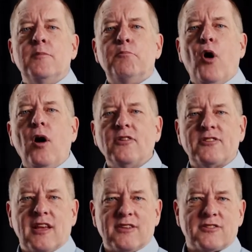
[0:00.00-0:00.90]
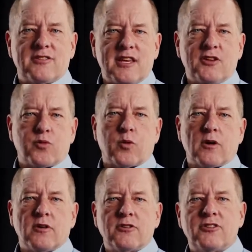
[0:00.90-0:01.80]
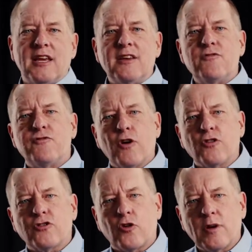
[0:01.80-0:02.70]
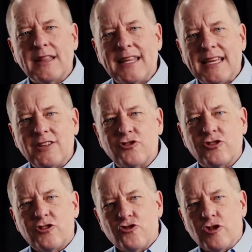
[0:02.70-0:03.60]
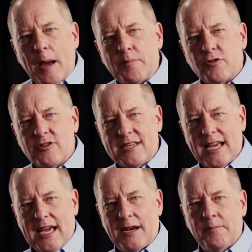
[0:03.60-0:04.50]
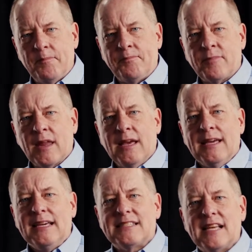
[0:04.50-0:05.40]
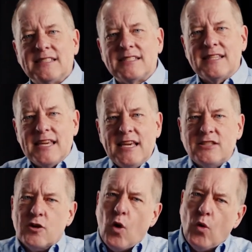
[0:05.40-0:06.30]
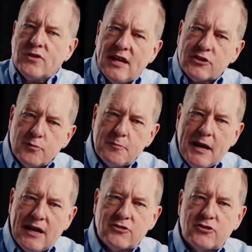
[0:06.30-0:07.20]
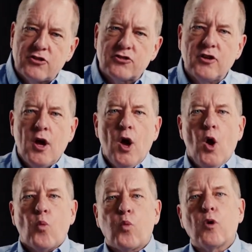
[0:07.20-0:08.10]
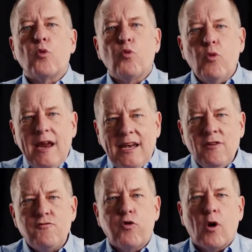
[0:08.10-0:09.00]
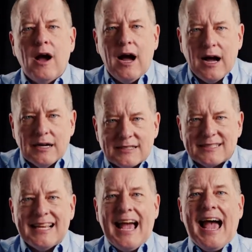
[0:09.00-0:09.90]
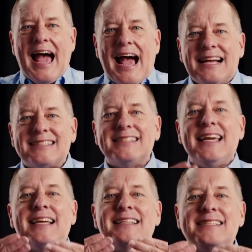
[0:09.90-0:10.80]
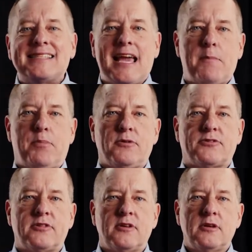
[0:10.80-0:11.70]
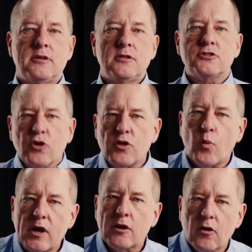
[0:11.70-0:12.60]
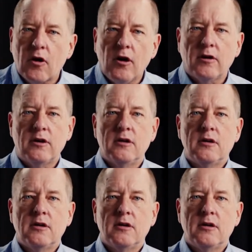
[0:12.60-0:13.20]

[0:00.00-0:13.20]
Paul says these words in 1 Corinthians chapter 10. He says, These Old Testament passages were written for us as examples so that we can learn.